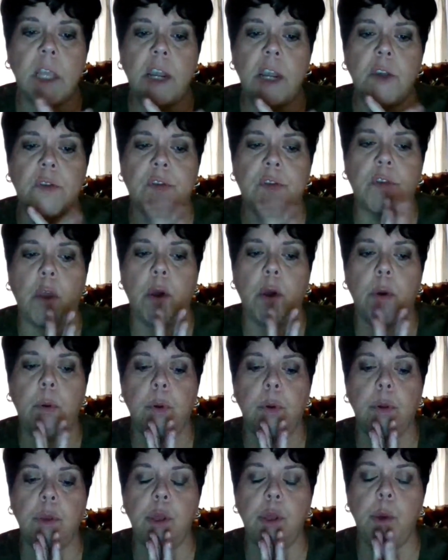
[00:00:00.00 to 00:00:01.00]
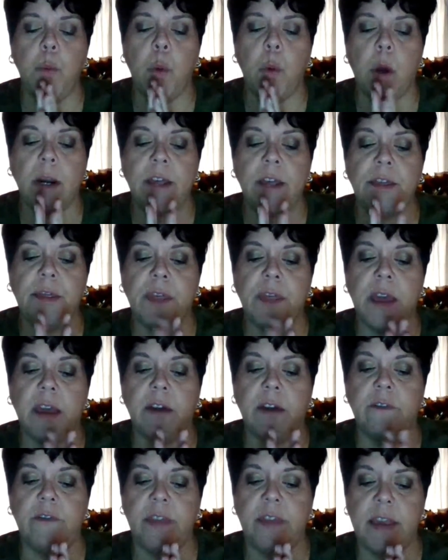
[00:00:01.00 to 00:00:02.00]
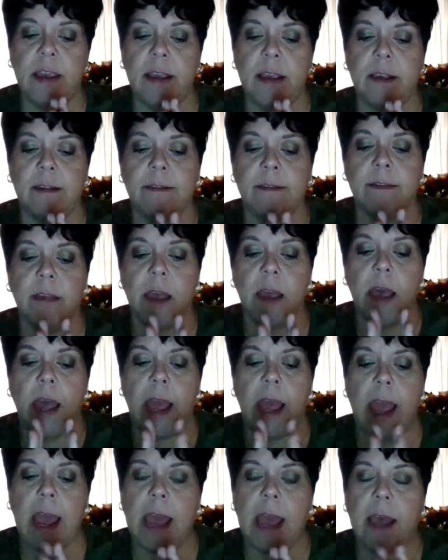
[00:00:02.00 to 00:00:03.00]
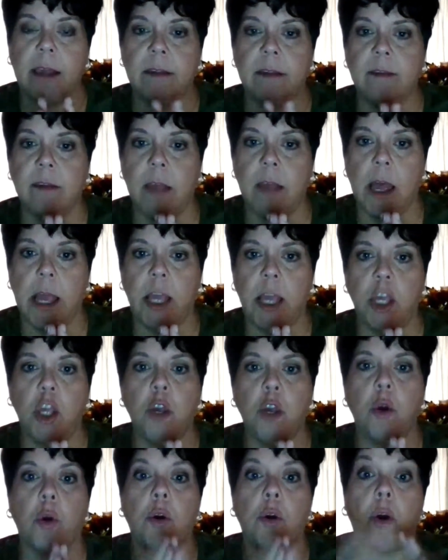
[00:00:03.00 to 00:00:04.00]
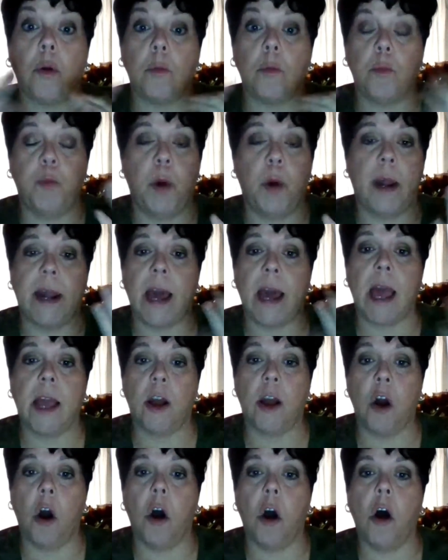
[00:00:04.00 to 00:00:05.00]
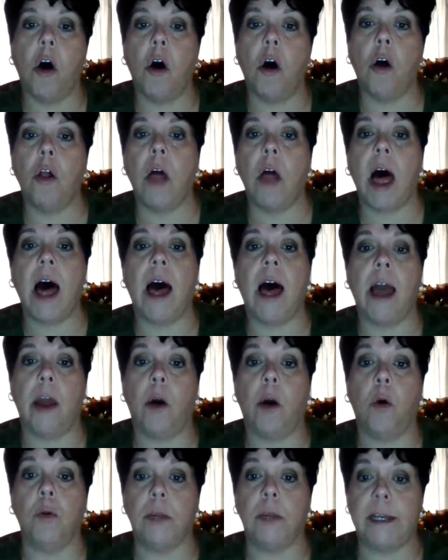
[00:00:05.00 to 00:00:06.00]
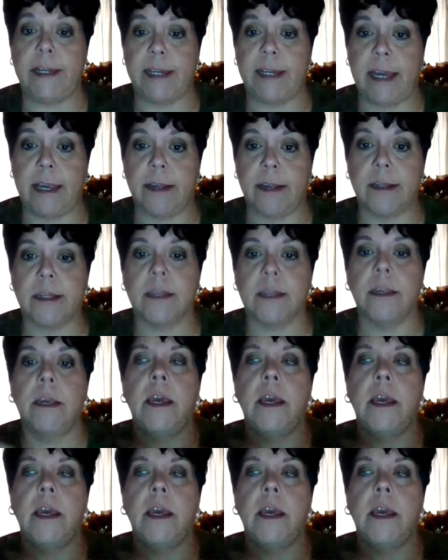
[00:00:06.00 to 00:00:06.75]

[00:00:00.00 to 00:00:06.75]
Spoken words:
So you want to think of these as like your, what I call high holy days.